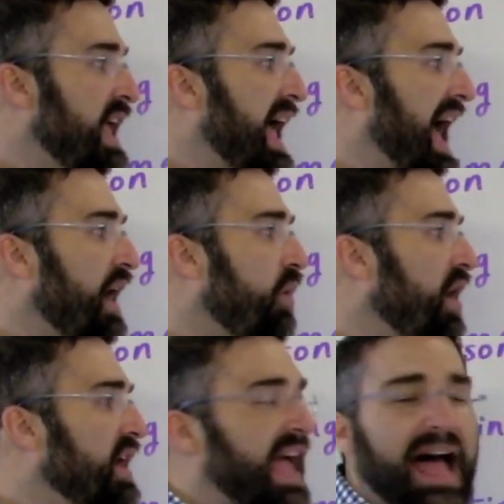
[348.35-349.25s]

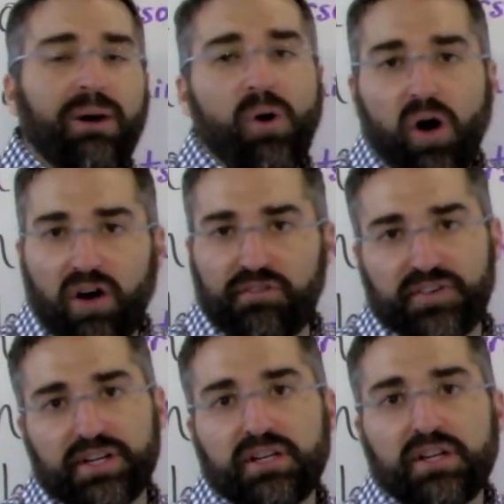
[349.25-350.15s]
How
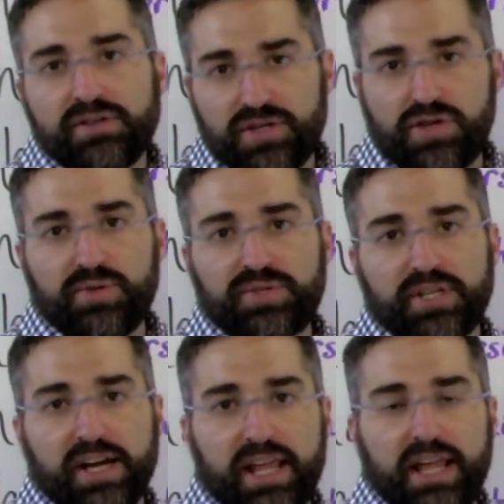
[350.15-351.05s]
often do you
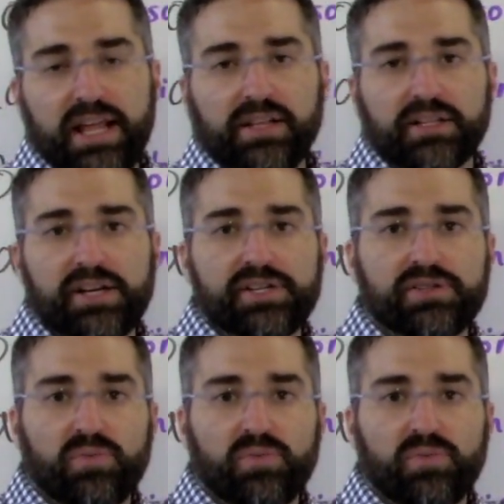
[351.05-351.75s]
study English?